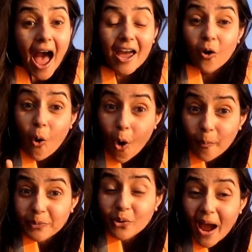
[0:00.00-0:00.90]
I
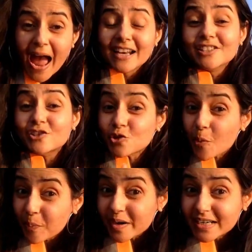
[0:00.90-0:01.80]
hope you had a
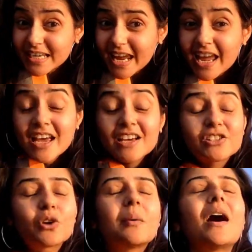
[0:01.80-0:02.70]
super day.
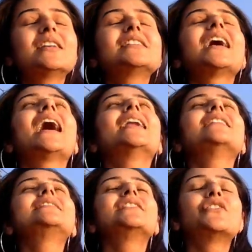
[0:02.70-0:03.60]
Sonam Aunty had a
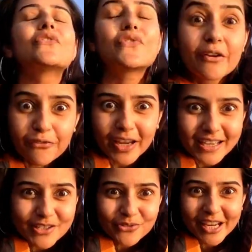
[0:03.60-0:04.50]
terrific
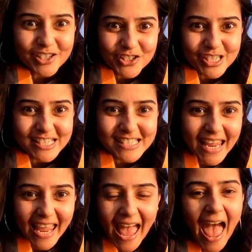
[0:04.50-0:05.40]
adventurous day.